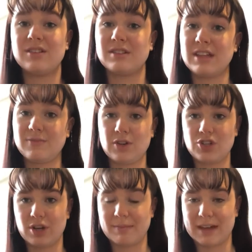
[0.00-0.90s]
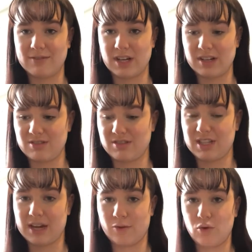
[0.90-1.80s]
So this food shop that I've done is just
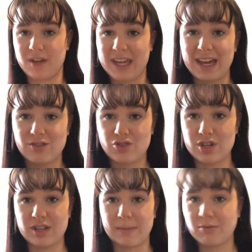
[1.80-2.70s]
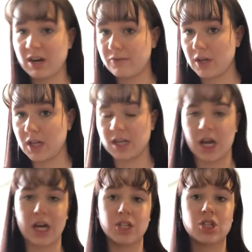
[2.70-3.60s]
to cover all of the extras like breakfast,
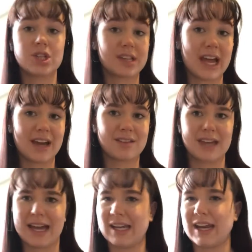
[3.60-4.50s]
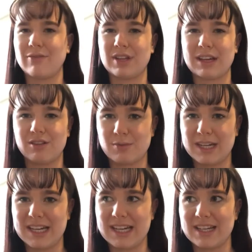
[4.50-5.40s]
lunch, snacks and everything else we
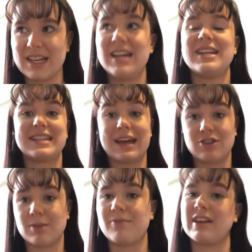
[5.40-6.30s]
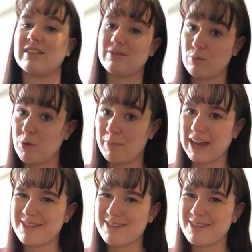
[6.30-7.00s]
needed to get on top of things as we move back.